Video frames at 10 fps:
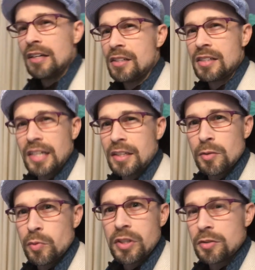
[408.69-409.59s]
just like
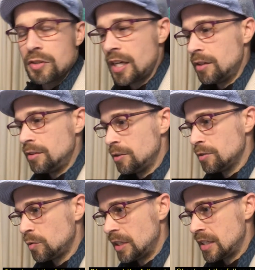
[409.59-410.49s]
the Richter scale, the
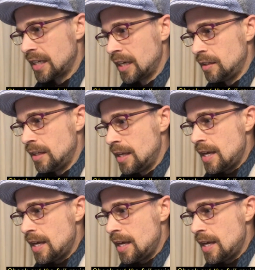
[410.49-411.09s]
earthquake scale.